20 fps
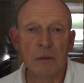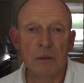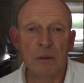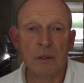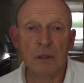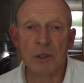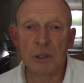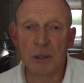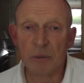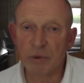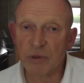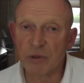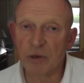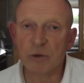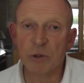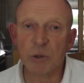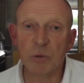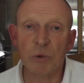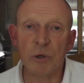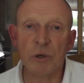Now, some of
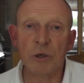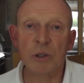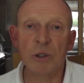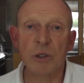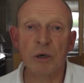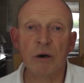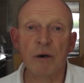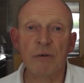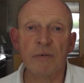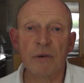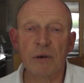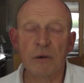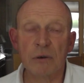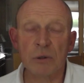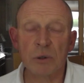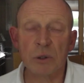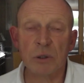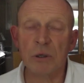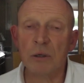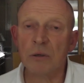those words I've
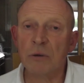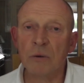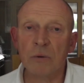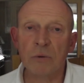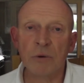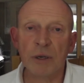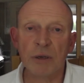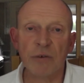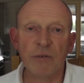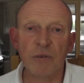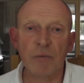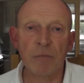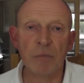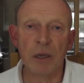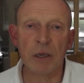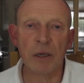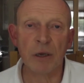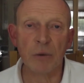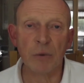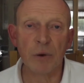used you're already
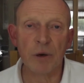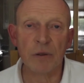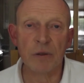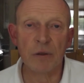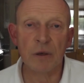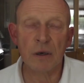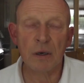familiar with,